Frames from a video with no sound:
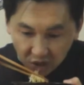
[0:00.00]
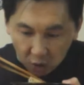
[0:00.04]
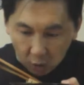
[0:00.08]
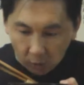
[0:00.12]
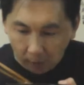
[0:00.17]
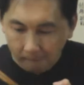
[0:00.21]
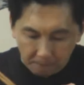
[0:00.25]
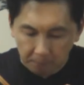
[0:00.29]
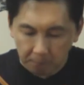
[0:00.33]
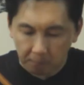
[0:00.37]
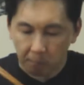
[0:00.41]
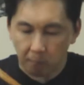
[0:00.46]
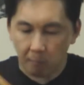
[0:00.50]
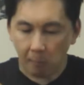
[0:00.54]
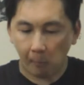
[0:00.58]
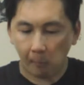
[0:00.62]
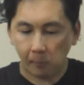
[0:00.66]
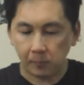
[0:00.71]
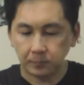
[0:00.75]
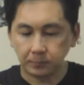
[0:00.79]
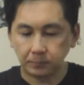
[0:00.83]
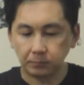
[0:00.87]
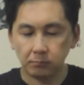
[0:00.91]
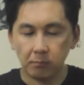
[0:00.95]
Love the
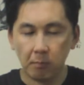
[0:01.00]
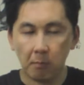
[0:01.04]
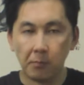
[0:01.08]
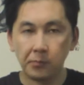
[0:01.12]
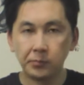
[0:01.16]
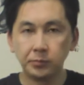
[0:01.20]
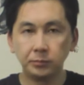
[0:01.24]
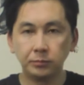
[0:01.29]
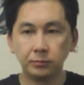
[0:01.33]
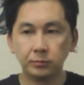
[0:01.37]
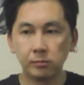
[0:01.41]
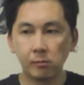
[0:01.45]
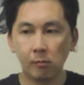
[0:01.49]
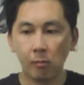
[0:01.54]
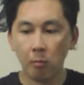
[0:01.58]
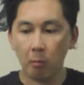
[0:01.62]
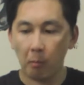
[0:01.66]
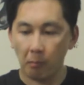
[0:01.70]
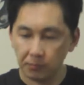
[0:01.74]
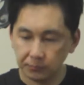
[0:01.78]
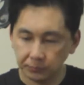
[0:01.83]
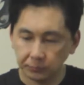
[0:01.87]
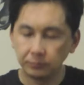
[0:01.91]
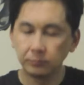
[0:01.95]
bounce when
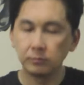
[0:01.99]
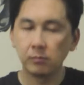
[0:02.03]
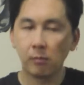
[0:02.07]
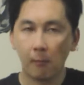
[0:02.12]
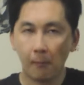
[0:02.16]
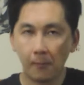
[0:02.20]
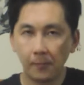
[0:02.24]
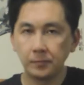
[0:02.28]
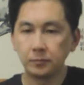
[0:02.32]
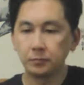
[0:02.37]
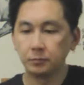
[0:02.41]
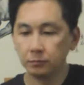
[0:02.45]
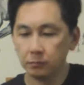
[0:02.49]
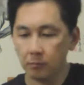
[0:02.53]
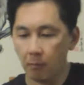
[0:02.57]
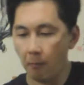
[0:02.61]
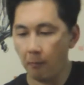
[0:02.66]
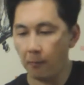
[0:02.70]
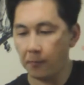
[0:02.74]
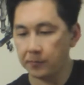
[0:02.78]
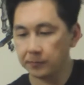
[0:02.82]
chewing this potato